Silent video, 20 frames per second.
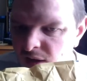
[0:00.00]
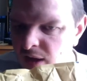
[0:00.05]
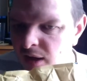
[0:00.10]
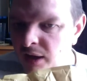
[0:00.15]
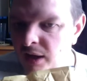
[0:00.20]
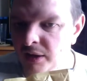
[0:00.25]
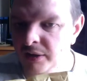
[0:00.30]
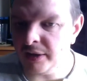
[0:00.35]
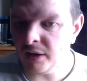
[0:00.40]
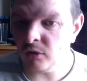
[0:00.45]

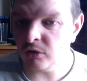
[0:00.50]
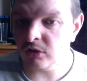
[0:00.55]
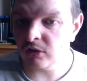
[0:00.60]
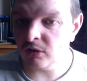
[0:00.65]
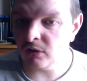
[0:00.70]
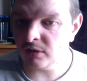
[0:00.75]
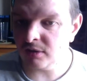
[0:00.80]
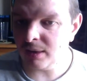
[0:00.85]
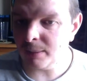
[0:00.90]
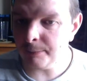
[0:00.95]
They
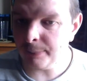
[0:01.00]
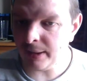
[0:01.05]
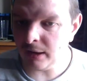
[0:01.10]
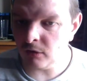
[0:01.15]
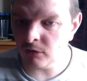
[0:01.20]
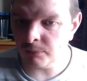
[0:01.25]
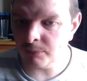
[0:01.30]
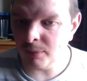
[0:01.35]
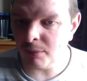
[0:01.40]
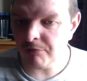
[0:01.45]
also do a
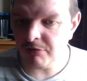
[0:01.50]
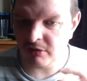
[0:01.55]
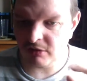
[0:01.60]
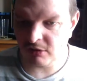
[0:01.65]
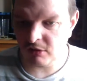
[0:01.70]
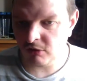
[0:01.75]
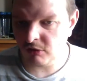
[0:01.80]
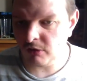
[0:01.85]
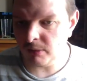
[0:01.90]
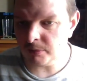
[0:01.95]
£10 monthly
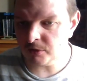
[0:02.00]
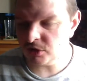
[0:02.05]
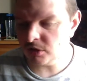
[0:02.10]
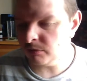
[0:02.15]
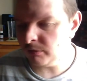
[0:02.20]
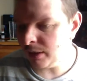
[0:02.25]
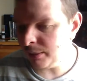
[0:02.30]
subscription